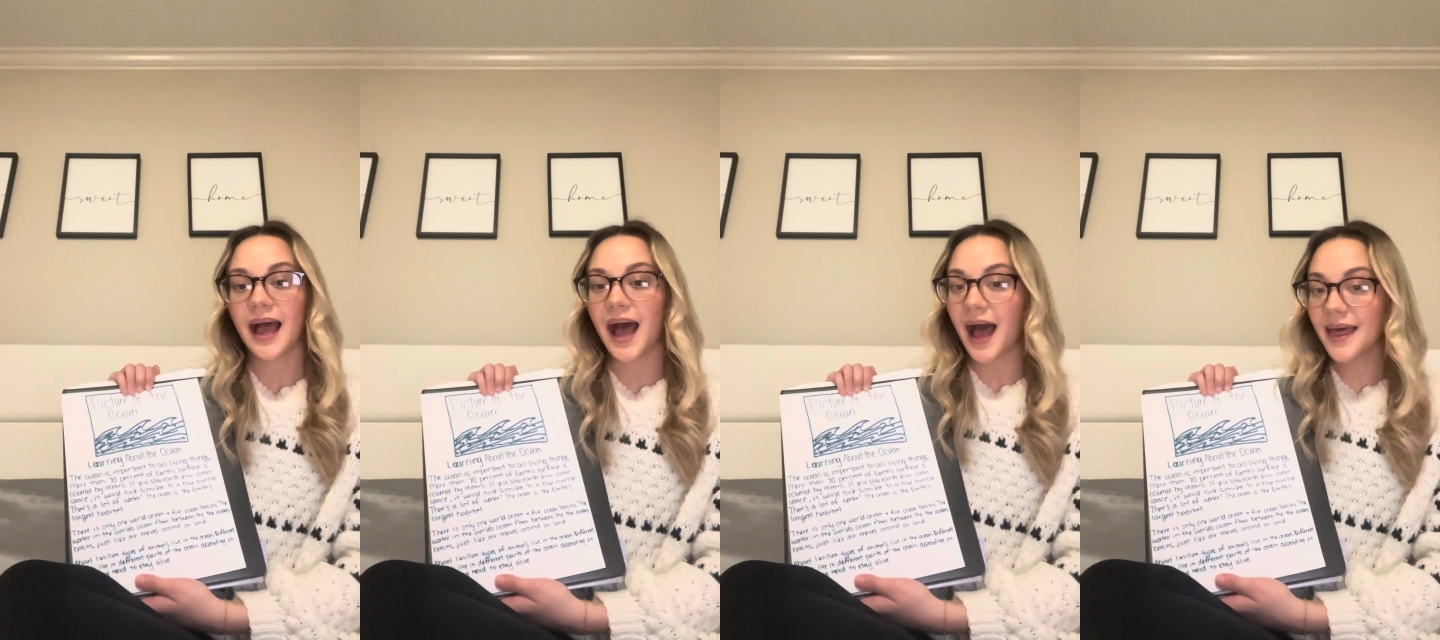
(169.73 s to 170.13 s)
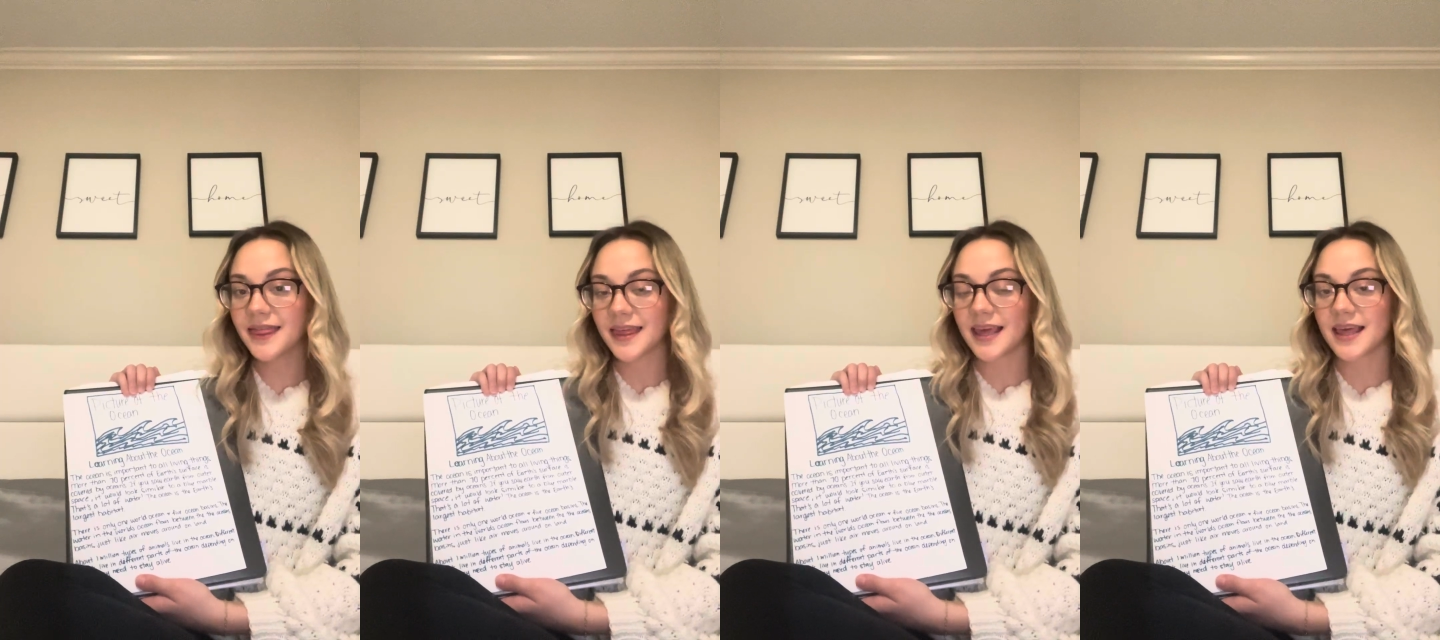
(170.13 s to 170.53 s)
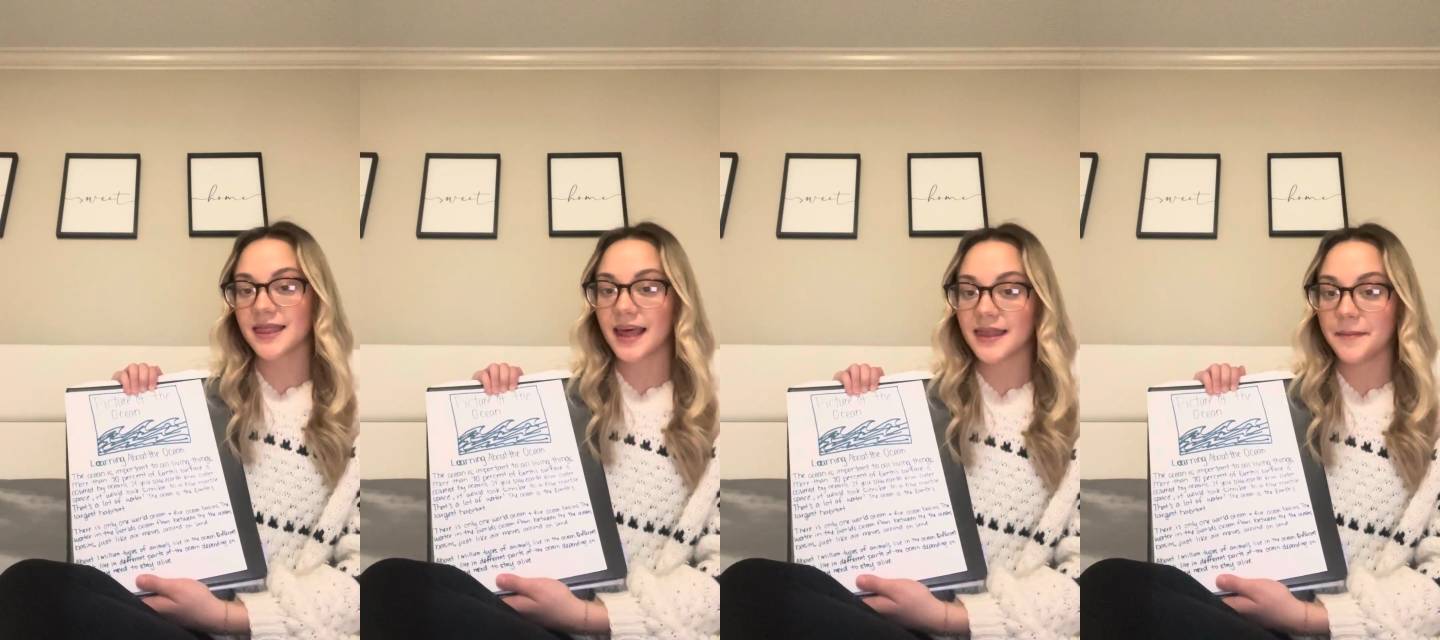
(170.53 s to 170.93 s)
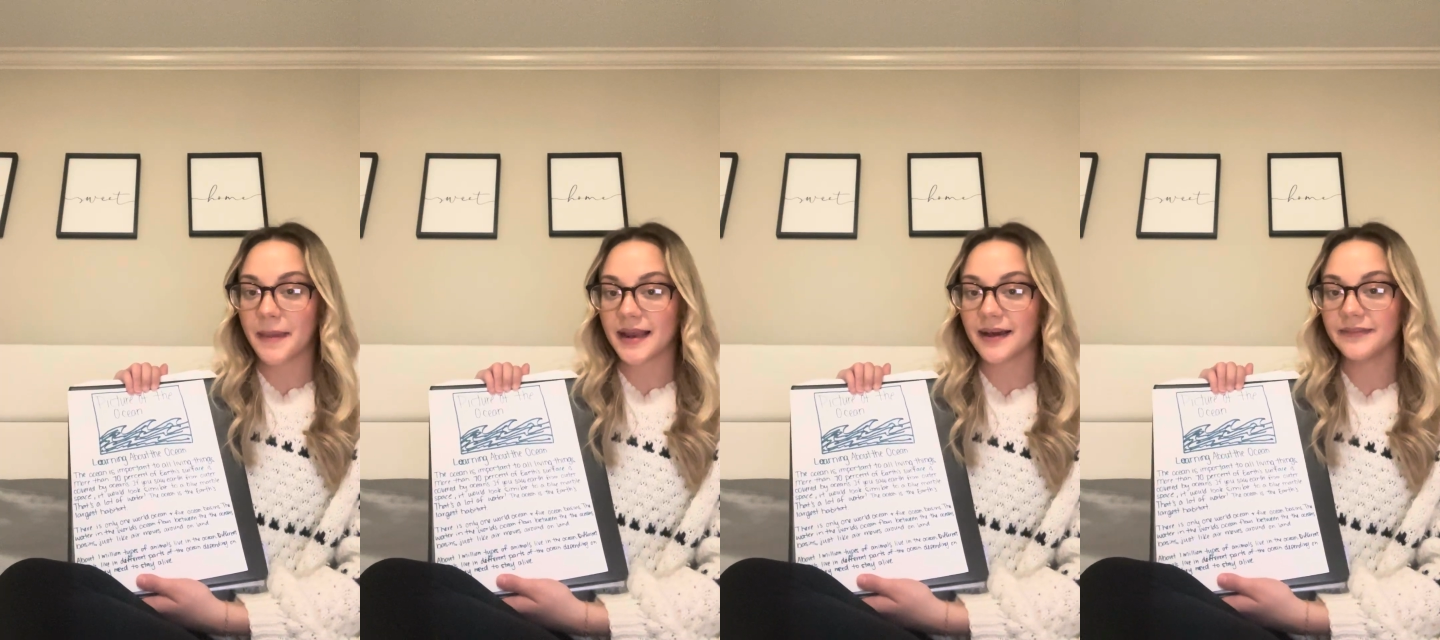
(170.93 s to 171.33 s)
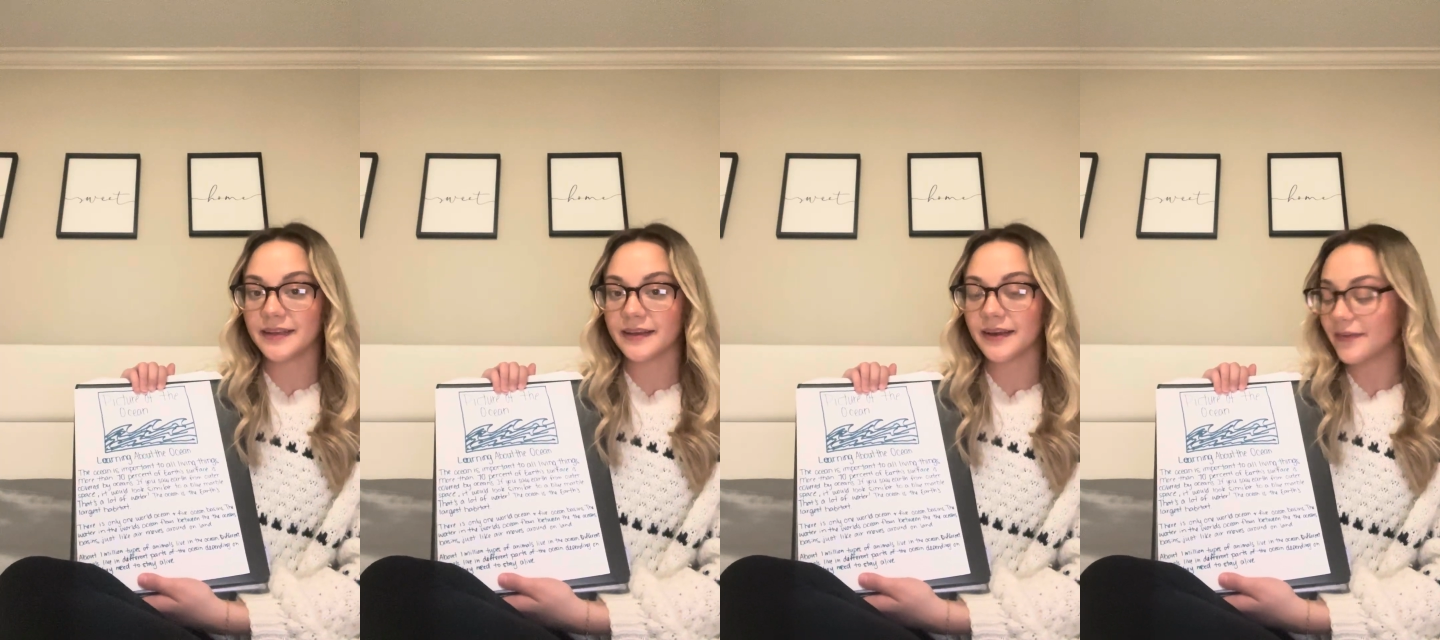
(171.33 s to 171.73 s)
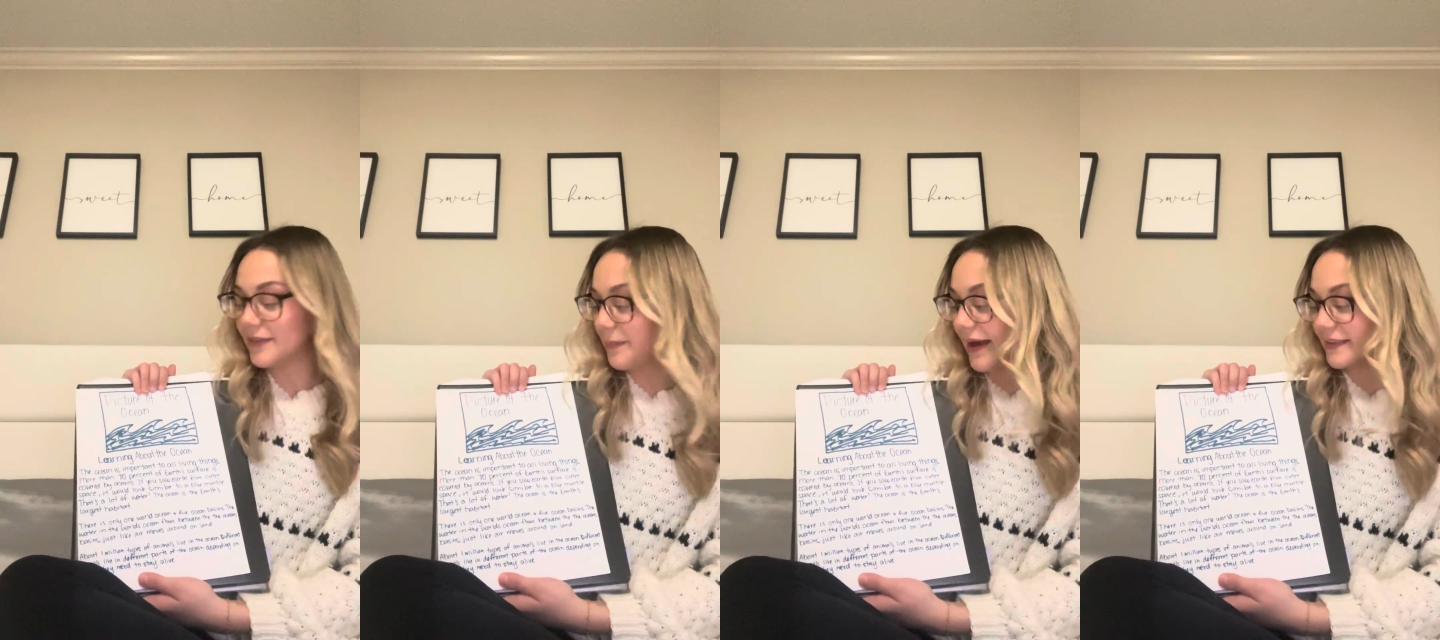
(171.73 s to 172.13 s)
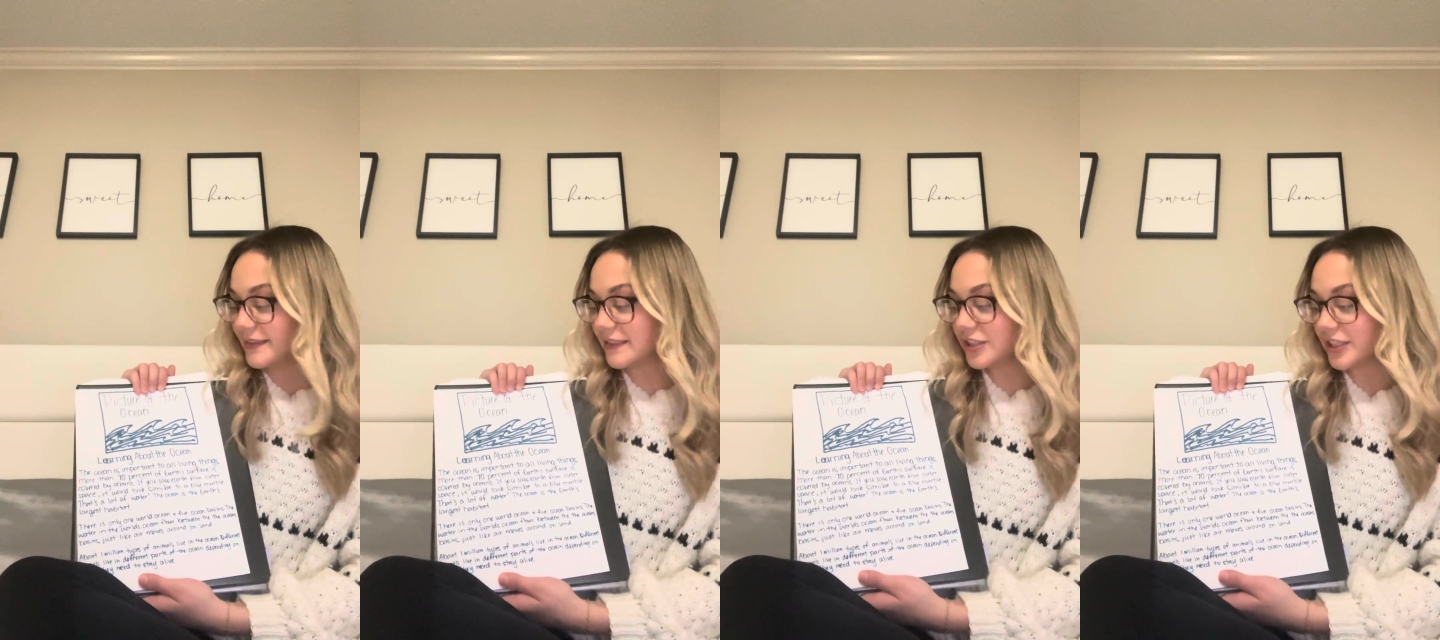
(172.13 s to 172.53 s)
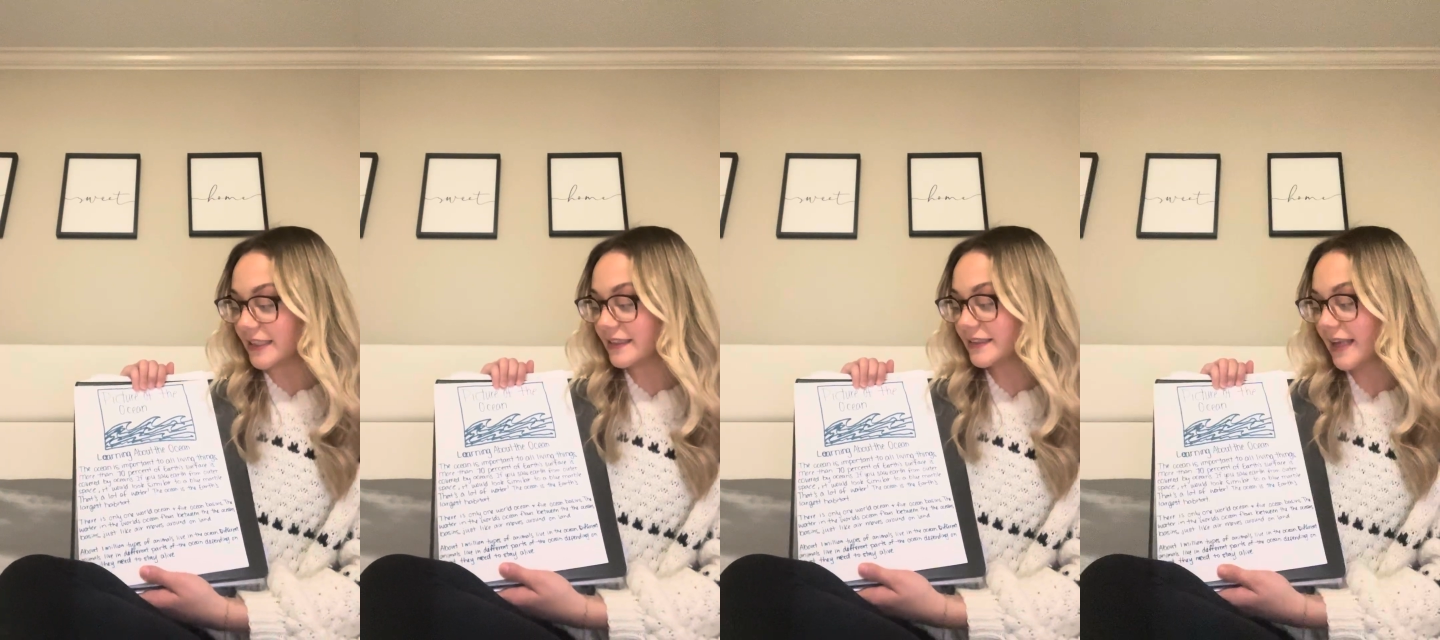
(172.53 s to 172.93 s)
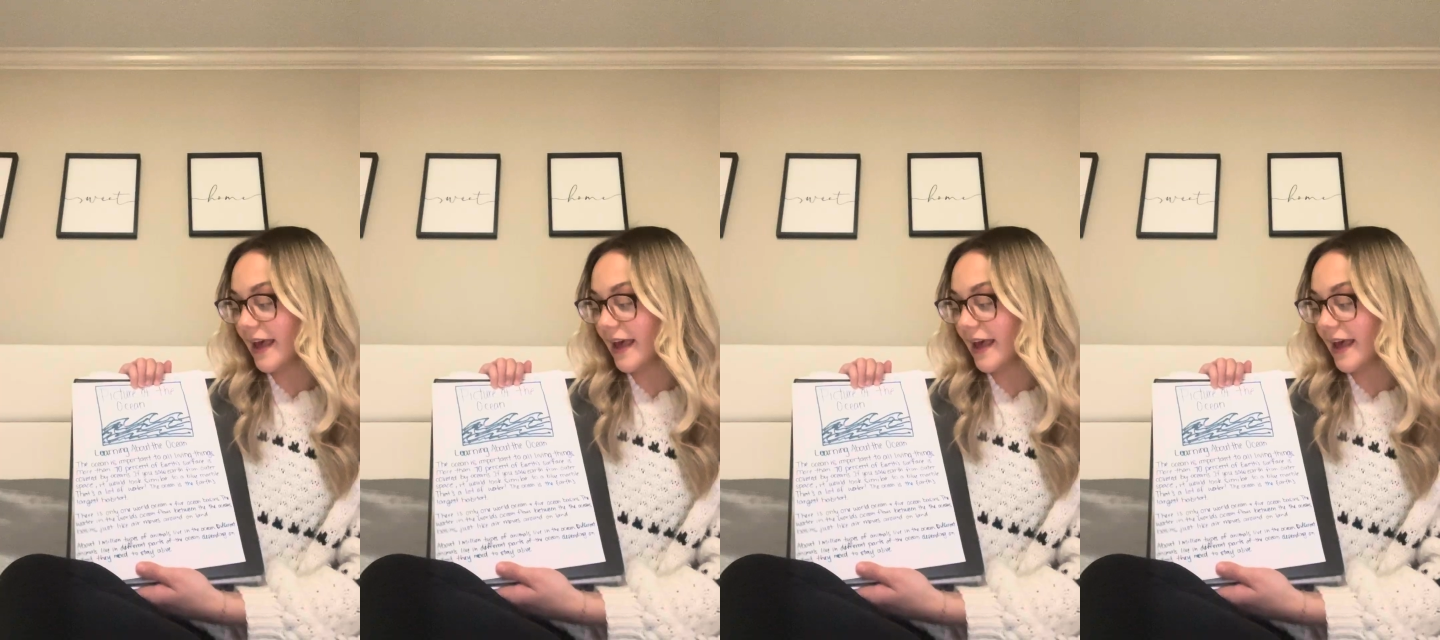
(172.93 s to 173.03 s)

I think that the main idea of the passage is